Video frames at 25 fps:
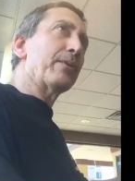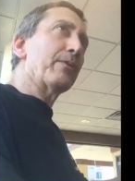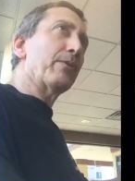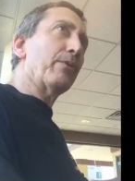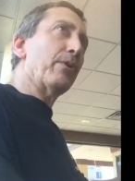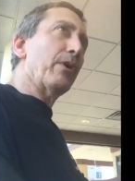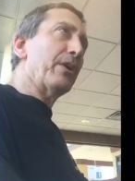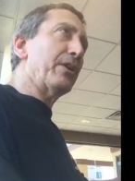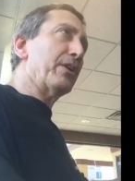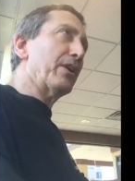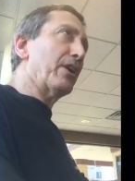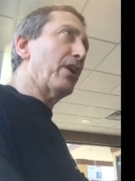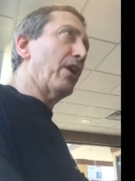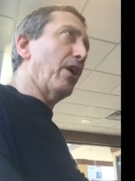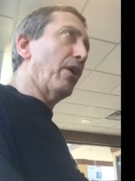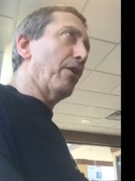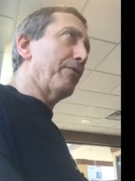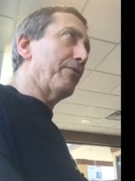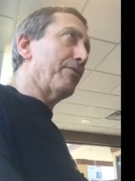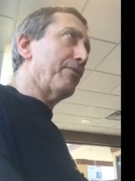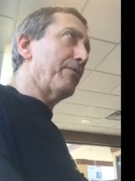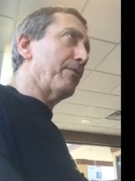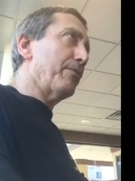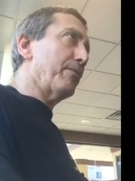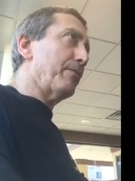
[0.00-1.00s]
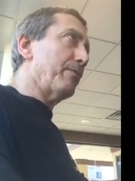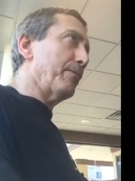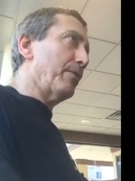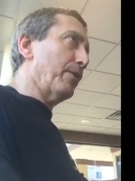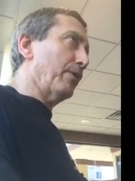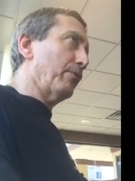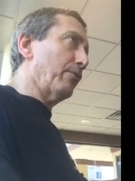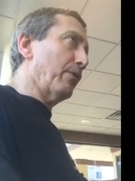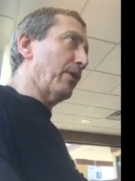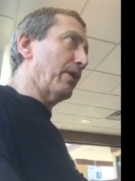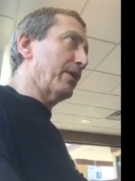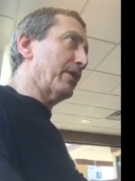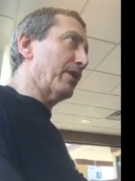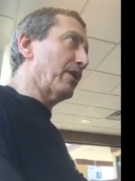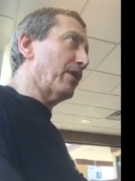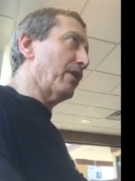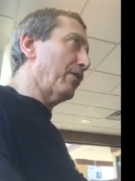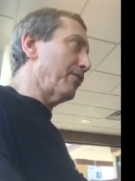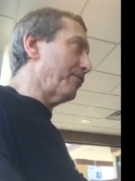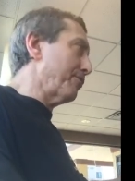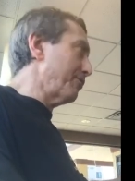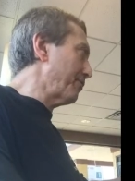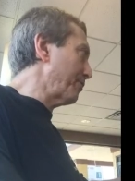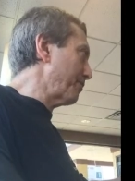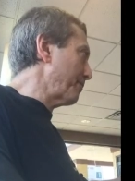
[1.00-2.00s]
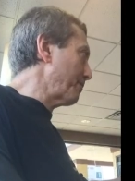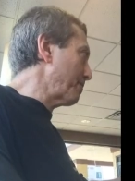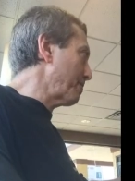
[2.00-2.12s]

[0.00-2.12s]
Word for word: Around the Gulf, around the Gulf.